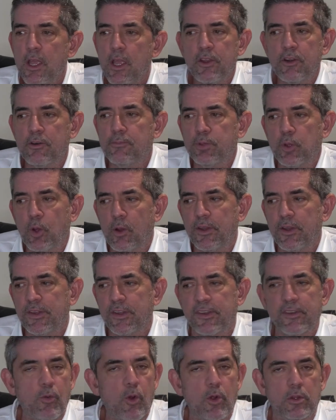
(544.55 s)
Your employees
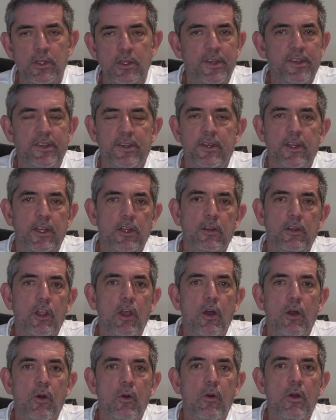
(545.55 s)
just won't listen.
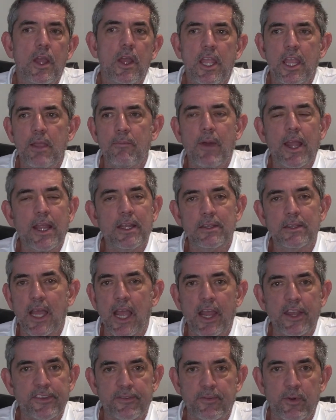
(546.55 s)
It might
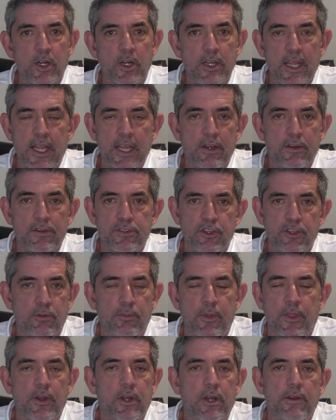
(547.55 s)
last for a day or two,
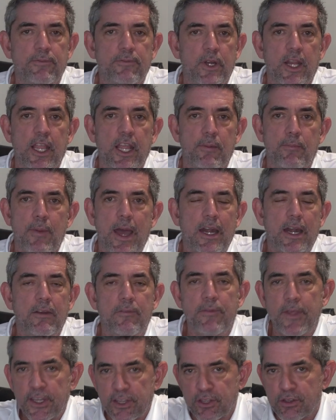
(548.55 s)
but they're going to forget about it
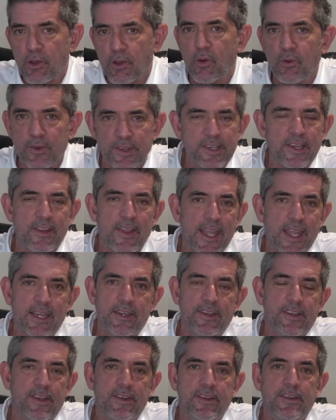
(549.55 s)
if they don't see that
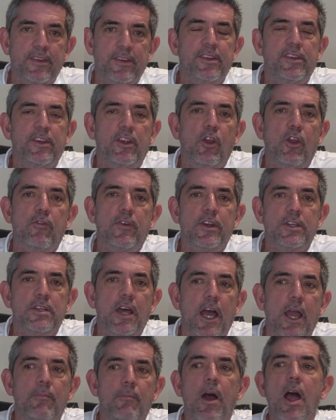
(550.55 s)
consistency over
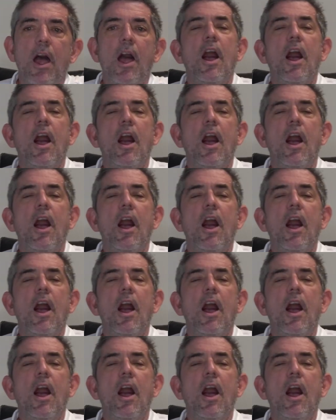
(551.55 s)
time.